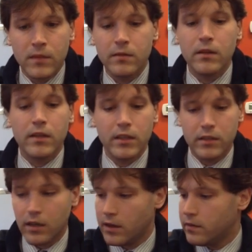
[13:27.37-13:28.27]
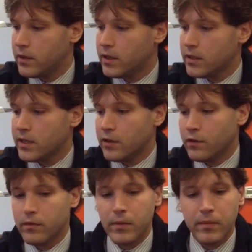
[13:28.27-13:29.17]
Yep. Okay, so I'll have that sent
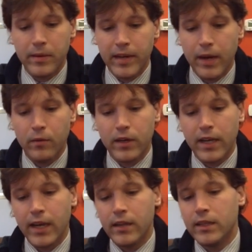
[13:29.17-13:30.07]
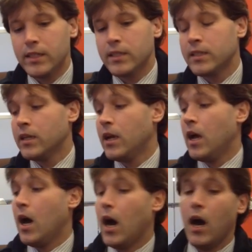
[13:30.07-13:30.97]
over by my network analyst.
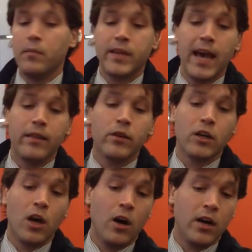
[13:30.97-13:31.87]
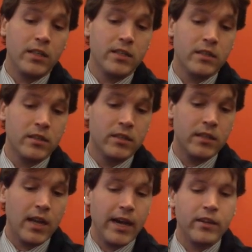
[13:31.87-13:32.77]
Gather
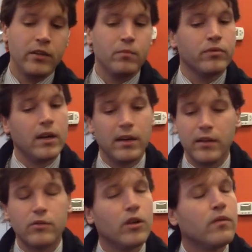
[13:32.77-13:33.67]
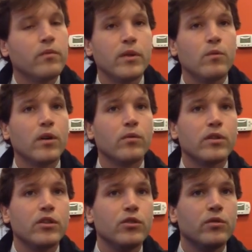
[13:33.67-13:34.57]
costs. I don't know if we work
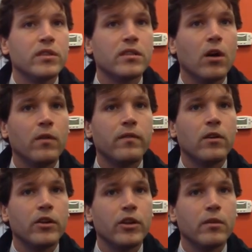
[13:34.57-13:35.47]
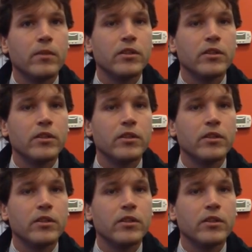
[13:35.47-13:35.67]
with you. Is this all fall on your budget?